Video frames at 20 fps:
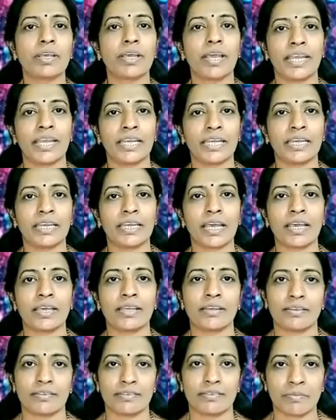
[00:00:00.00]
entire
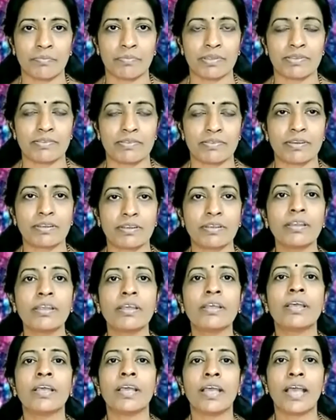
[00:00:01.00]
semester
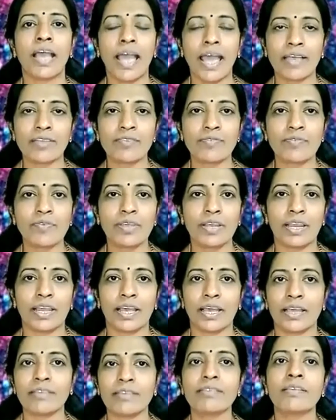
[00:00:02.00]
as well
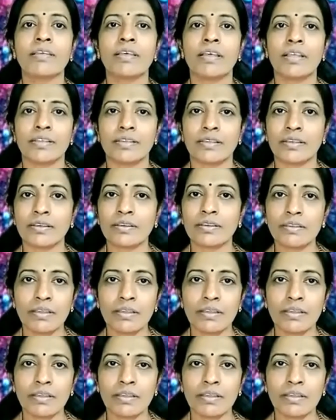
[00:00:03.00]
as the